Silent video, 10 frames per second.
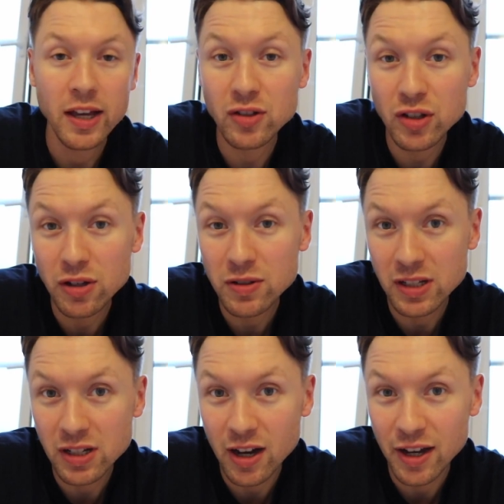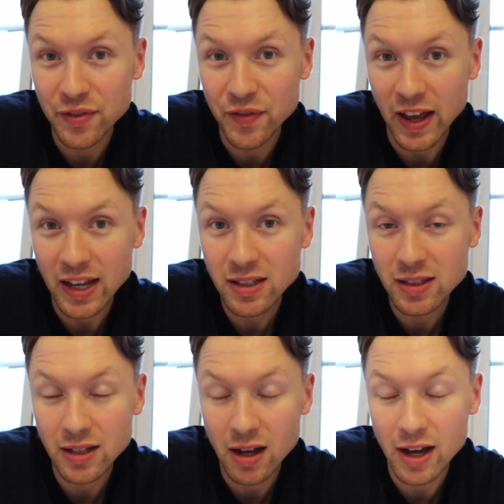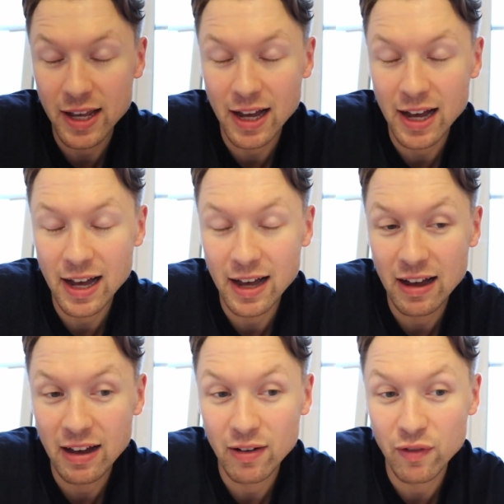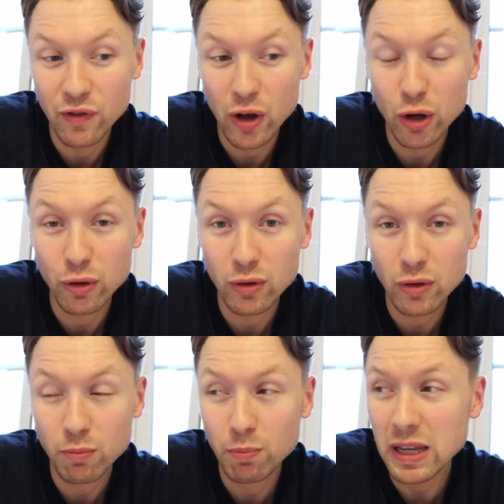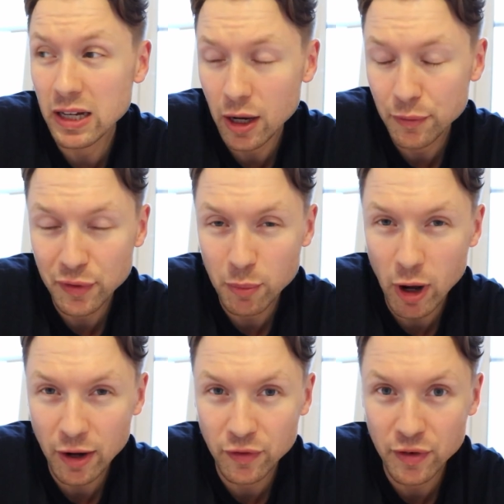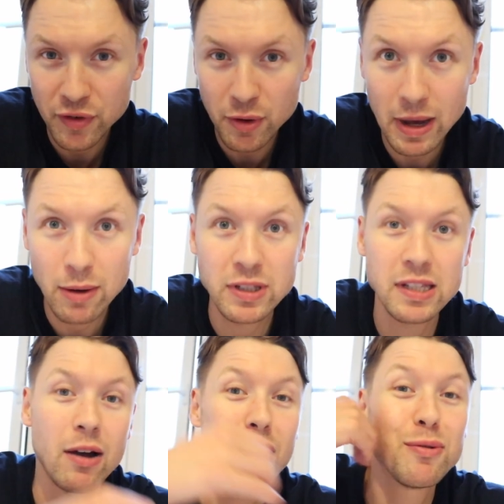Excuse the tired face. I have been home from work for a few hours now.